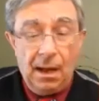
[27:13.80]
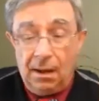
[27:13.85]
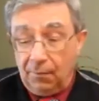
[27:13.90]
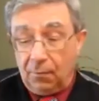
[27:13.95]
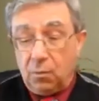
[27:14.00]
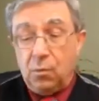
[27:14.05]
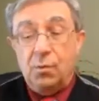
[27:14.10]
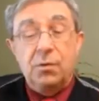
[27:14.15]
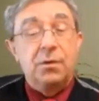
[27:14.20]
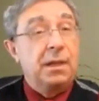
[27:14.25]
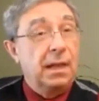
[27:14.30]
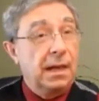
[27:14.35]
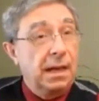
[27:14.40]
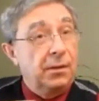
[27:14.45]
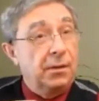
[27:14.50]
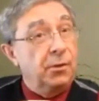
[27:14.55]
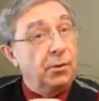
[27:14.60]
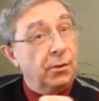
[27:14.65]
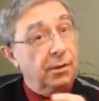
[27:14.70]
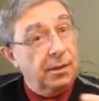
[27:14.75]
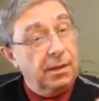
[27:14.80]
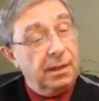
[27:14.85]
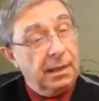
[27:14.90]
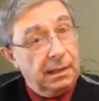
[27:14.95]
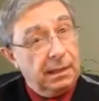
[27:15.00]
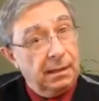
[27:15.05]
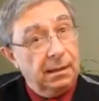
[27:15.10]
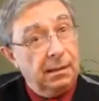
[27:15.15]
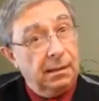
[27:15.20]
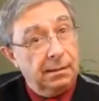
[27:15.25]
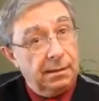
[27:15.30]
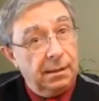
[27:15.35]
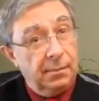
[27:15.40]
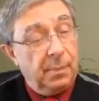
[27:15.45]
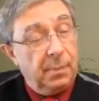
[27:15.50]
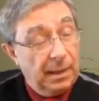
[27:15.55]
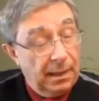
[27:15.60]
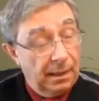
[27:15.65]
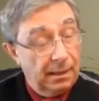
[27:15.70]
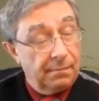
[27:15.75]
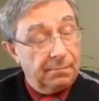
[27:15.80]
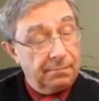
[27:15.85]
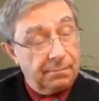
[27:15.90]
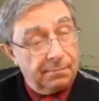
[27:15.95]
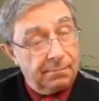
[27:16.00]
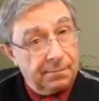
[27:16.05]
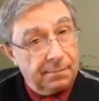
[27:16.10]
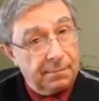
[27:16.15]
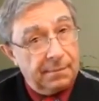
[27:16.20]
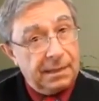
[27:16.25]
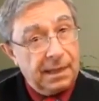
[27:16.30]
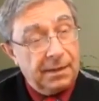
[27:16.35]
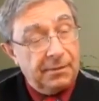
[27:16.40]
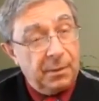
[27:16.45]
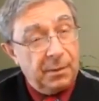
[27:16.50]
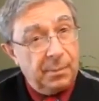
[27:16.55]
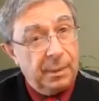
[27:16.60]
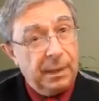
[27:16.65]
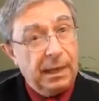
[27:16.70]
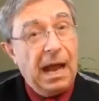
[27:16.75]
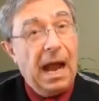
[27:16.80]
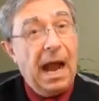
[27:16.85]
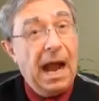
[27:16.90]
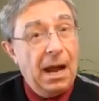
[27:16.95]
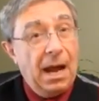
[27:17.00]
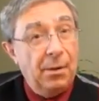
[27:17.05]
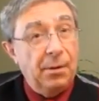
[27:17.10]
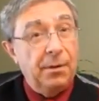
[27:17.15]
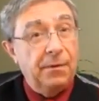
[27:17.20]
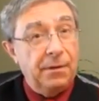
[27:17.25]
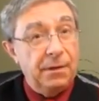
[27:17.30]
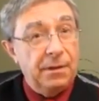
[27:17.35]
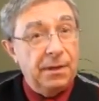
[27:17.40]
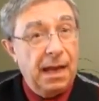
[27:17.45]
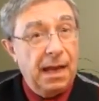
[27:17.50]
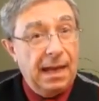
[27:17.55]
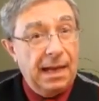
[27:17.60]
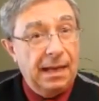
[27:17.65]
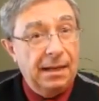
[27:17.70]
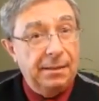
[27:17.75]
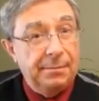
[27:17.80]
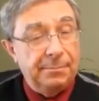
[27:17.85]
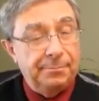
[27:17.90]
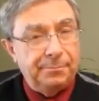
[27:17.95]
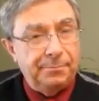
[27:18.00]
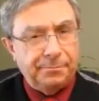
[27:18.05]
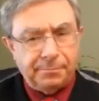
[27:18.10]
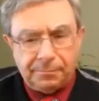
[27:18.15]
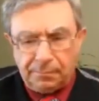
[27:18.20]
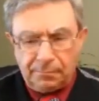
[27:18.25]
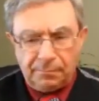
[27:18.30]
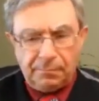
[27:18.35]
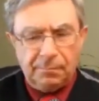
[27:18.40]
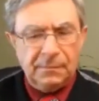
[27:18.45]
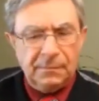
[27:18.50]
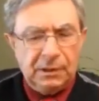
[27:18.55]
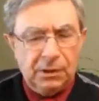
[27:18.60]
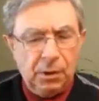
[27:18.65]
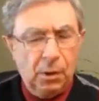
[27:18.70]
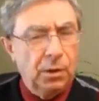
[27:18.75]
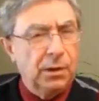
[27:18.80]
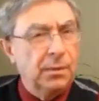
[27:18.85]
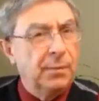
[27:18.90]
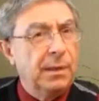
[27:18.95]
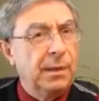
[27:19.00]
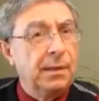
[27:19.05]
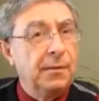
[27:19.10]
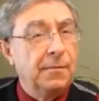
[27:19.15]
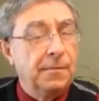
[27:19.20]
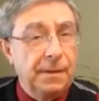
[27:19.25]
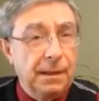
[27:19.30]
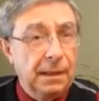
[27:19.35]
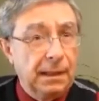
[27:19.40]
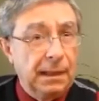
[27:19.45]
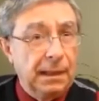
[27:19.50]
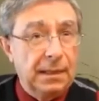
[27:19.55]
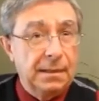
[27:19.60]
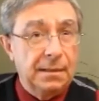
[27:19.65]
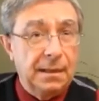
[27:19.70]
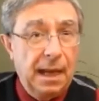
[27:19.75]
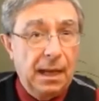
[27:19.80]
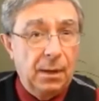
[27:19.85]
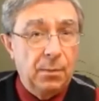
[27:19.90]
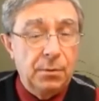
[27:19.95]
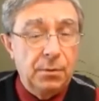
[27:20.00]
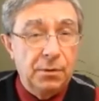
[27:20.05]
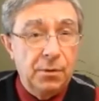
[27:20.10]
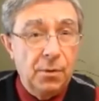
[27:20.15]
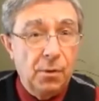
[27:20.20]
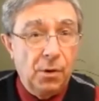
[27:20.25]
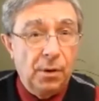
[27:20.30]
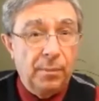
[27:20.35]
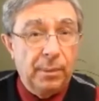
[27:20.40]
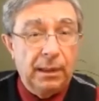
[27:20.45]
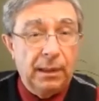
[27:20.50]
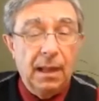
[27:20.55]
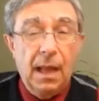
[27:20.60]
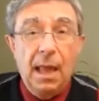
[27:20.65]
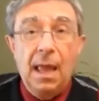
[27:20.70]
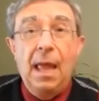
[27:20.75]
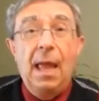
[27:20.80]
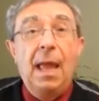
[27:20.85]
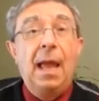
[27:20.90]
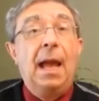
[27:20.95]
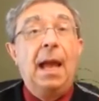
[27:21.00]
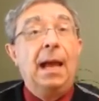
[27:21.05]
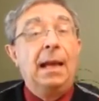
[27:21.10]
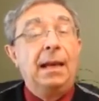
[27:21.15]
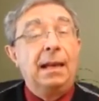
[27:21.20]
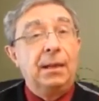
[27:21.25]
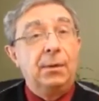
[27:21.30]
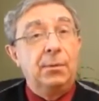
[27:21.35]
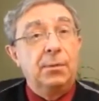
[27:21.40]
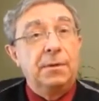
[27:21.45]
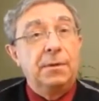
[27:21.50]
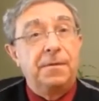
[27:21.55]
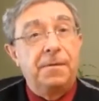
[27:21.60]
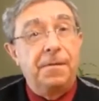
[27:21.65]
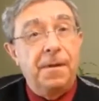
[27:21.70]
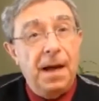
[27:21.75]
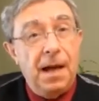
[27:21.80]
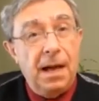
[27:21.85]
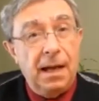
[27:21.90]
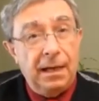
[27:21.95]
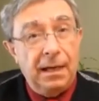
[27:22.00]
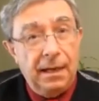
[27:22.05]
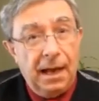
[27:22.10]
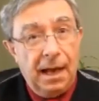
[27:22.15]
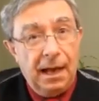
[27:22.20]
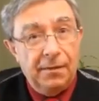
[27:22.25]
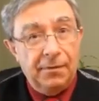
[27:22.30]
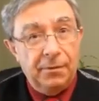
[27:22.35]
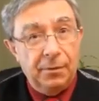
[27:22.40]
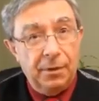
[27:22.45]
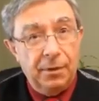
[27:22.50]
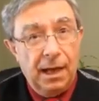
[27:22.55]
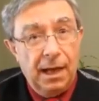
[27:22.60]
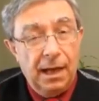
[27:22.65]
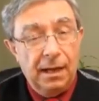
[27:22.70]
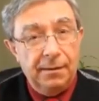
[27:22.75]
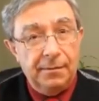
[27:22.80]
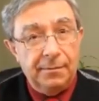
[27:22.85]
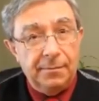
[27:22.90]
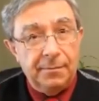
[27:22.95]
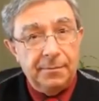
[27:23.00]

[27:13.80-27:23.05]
Of course, then I took the needle, the pin, safety pin, out of his hand, told him that the feeling in his hand was normal, and he was fine after that.